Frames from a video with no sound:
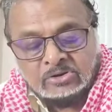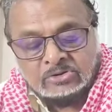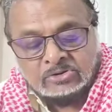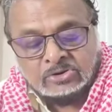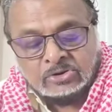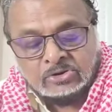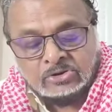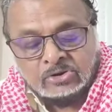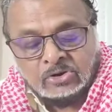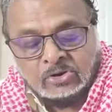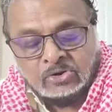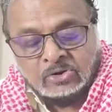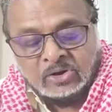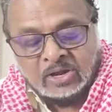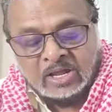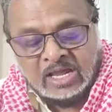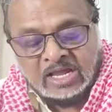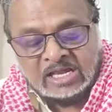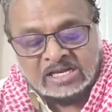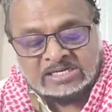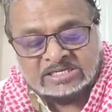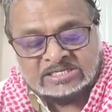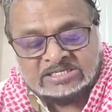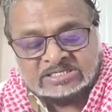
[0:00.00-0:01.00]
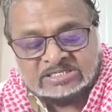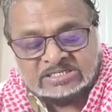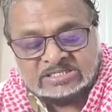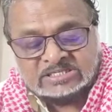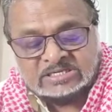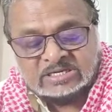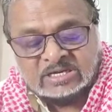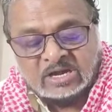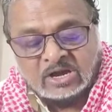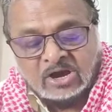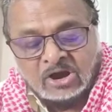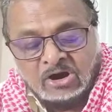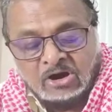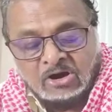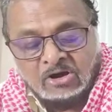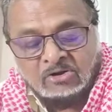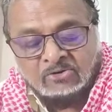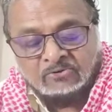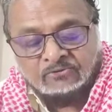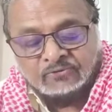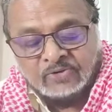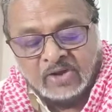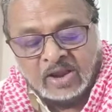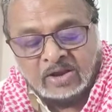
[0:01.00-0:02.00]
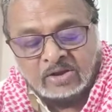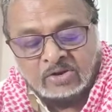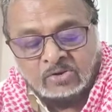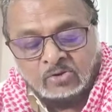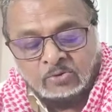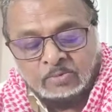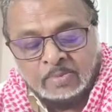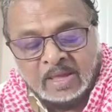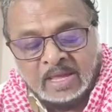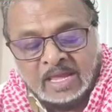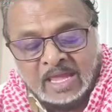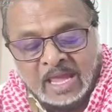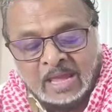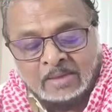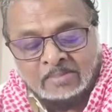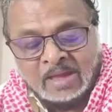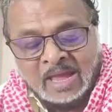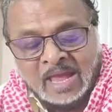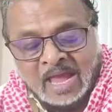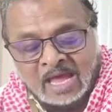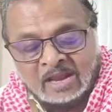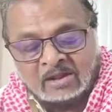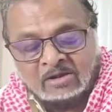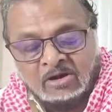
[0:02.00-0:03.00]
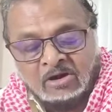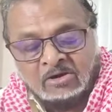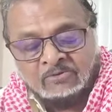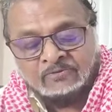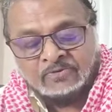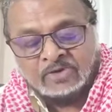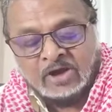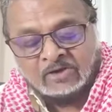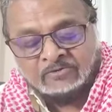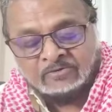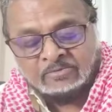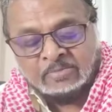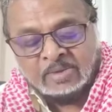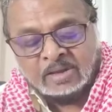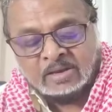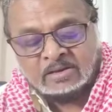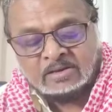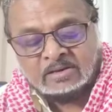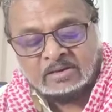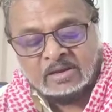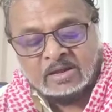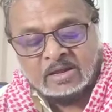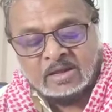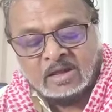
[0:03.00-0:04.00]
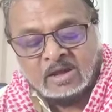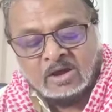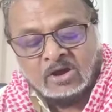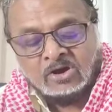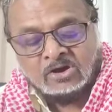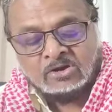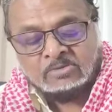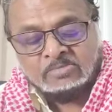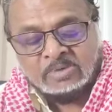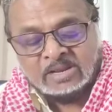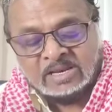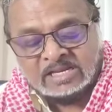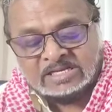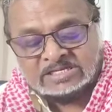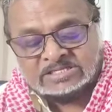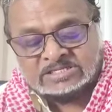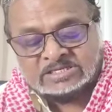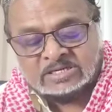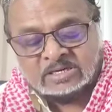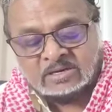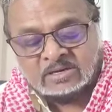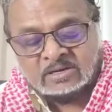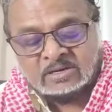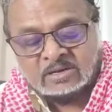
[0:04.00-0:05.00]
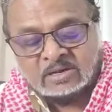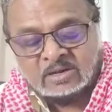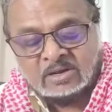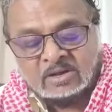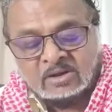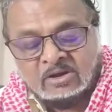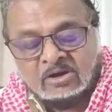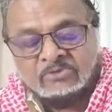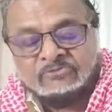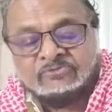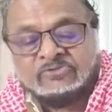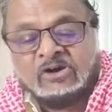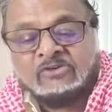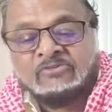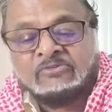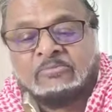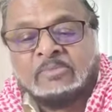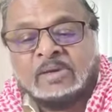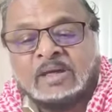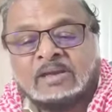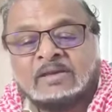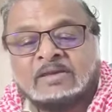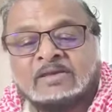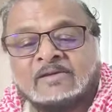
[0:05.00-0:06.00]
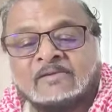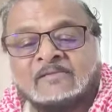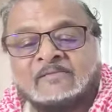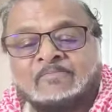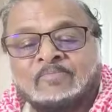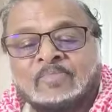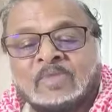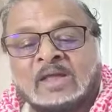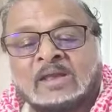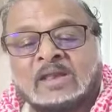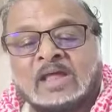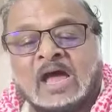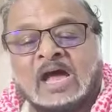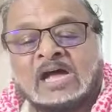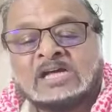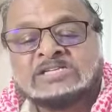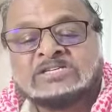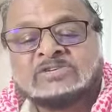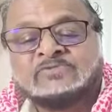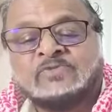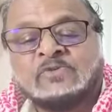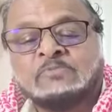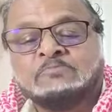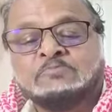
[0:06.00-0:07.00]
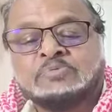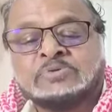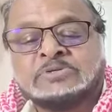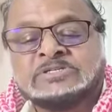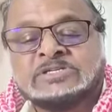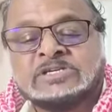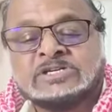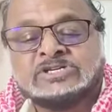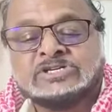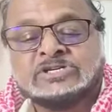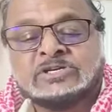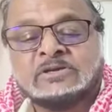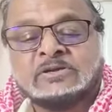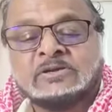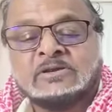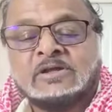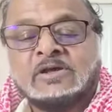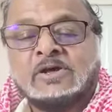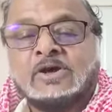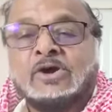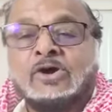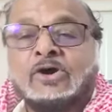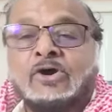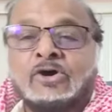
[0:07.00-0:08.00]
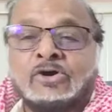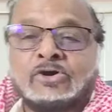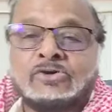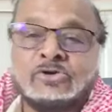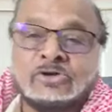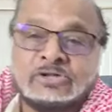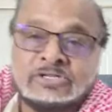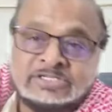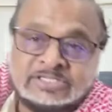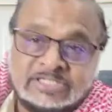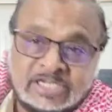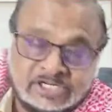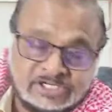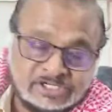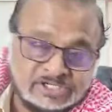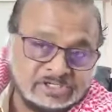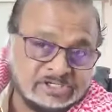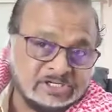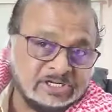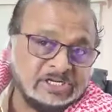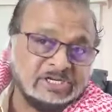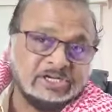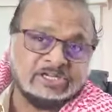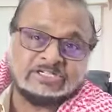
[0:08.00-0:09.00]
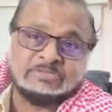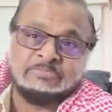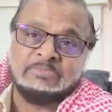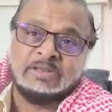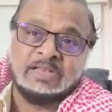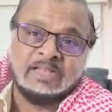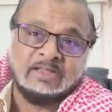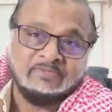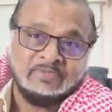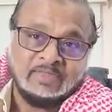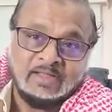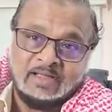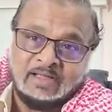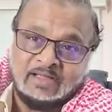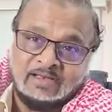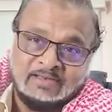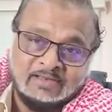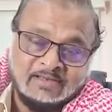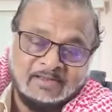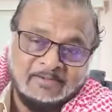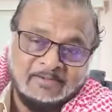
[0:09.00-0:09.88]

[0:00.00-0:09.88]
to go his, her friend who became head of government or minister of government and ask for position or concession. He doesn't believe that.